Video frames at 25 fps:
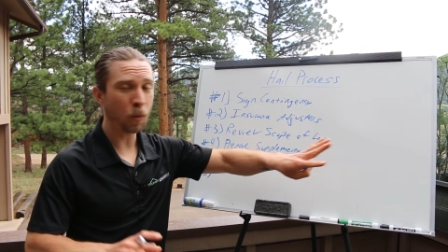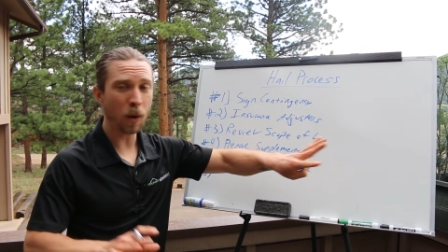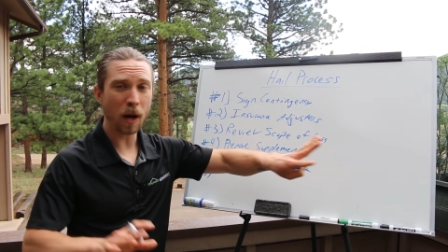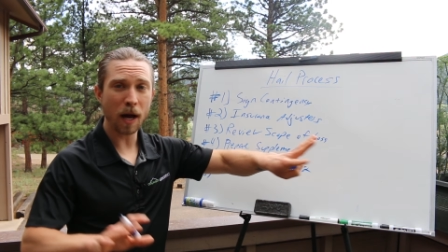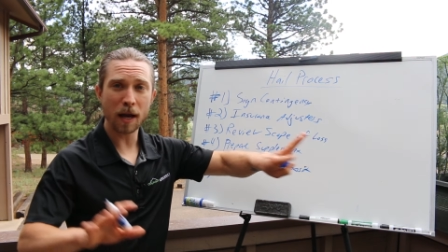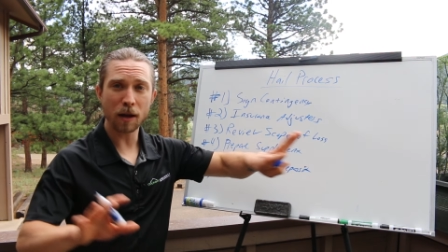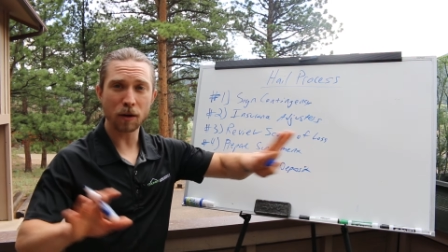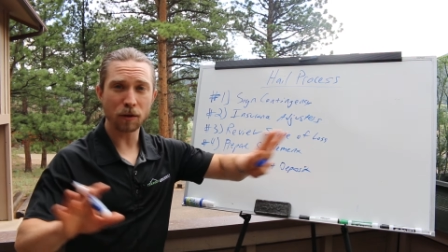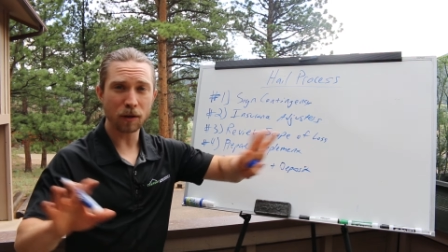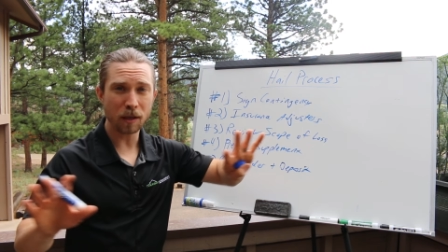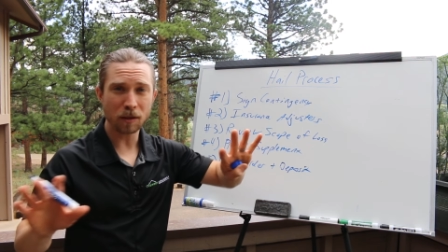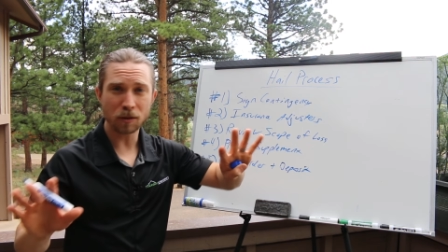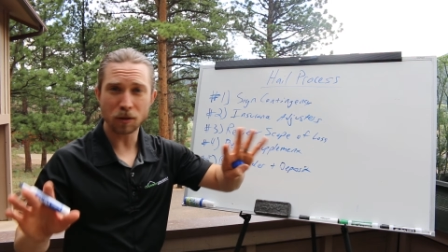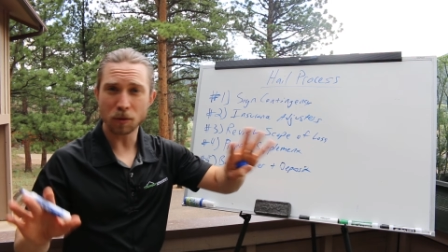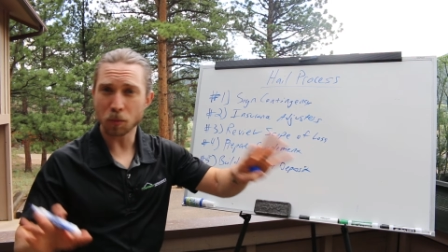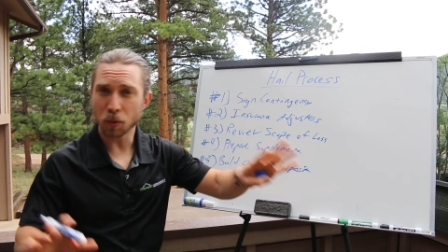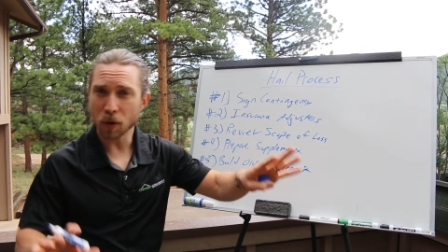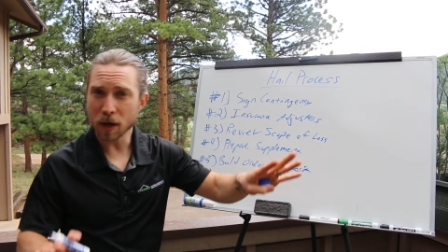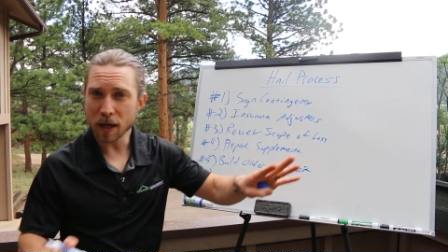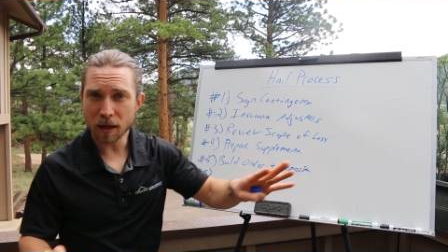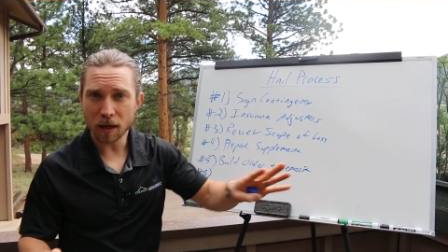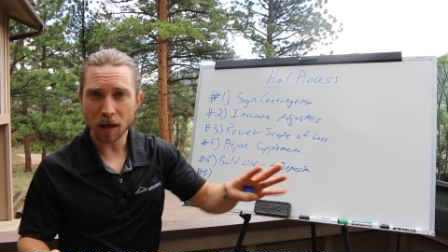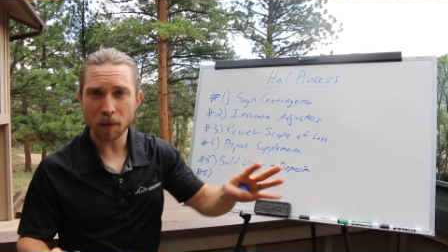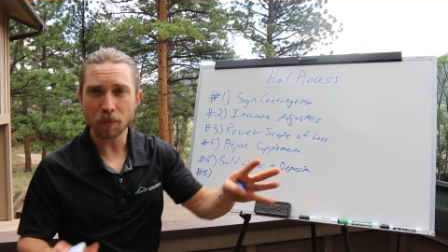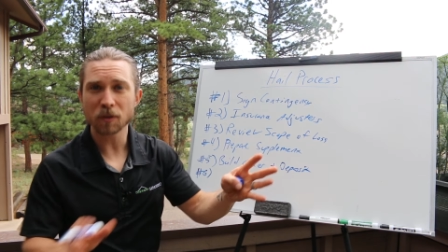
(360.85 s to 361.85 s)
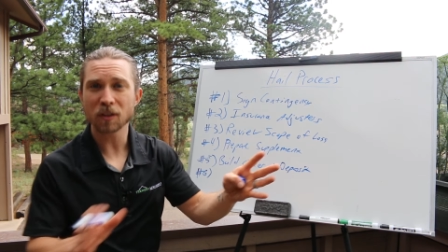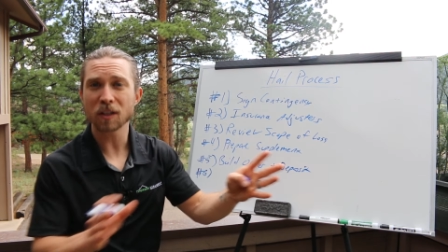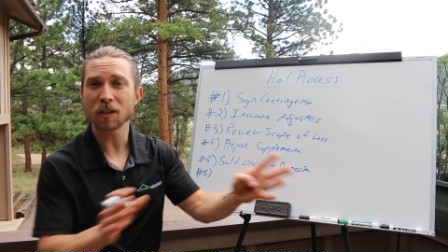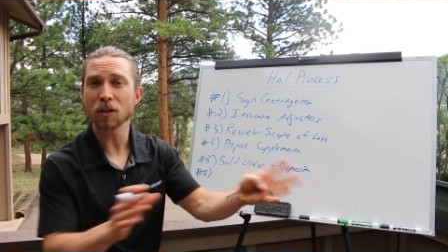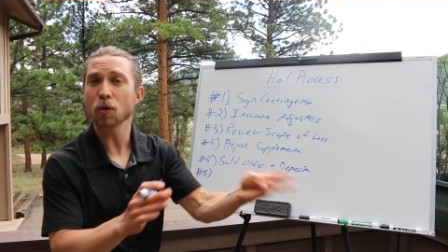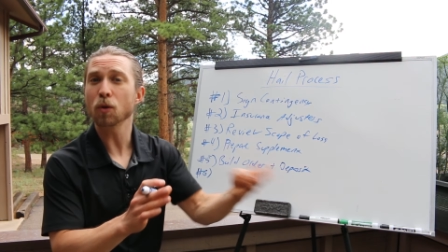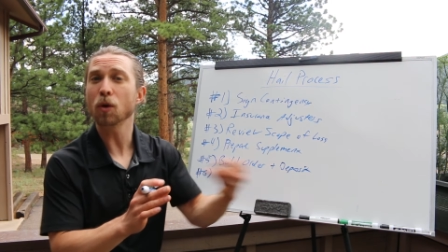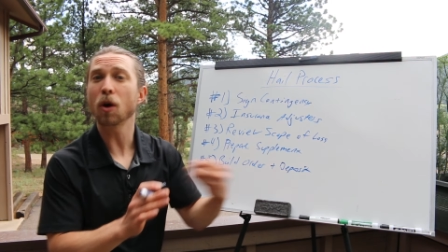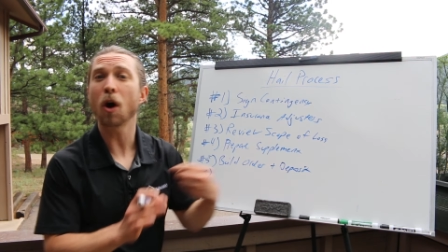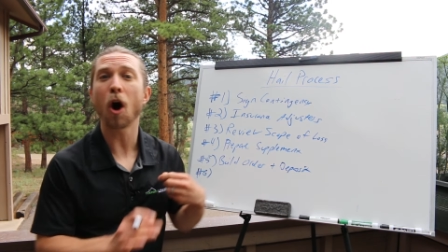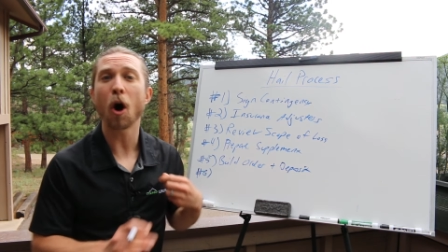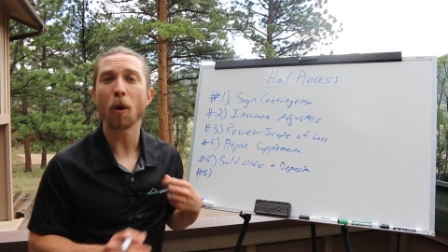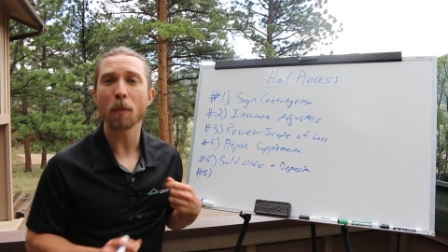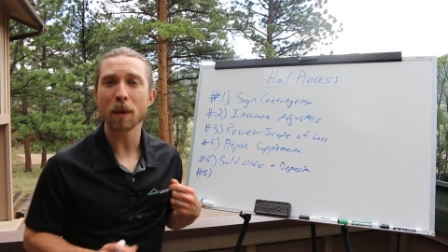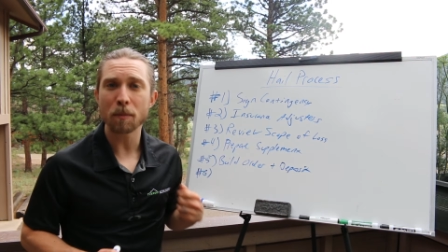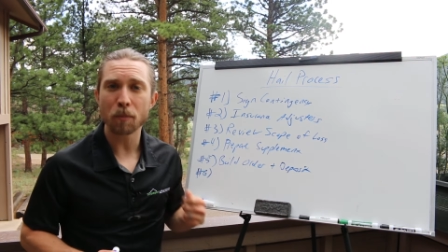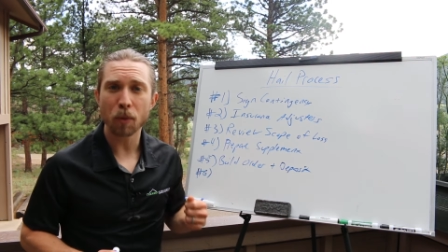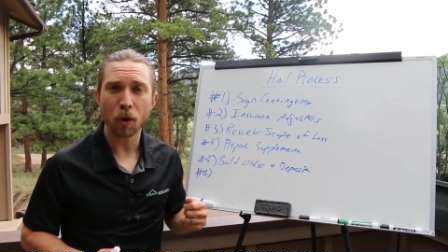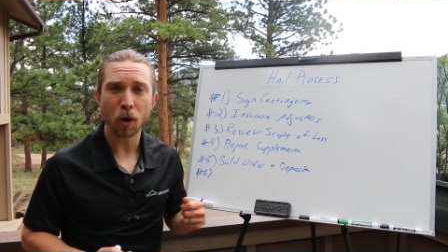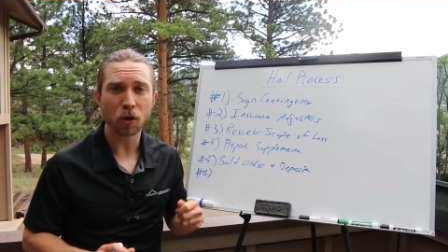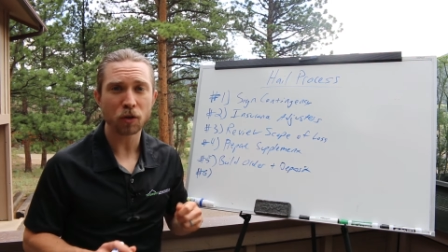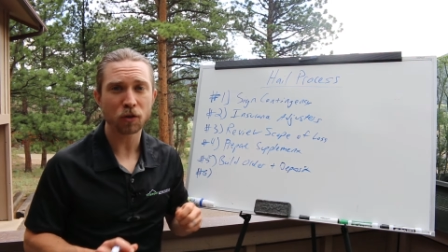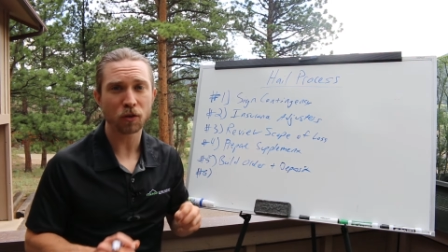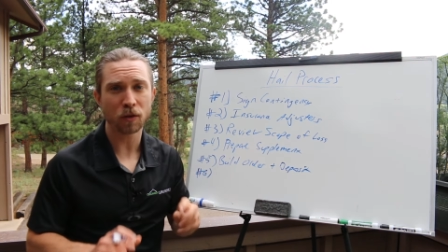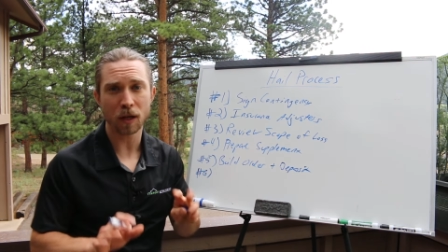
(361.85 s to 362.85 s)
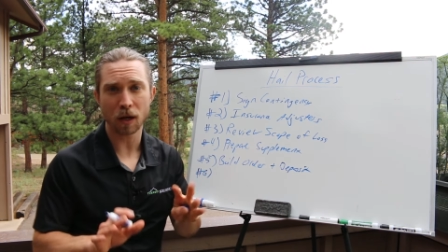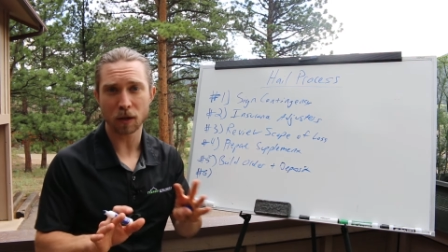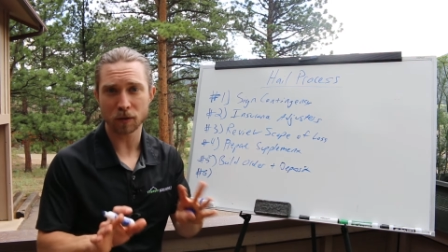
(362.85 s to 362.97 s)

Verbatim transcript: way or need debris comes in, you call me personally,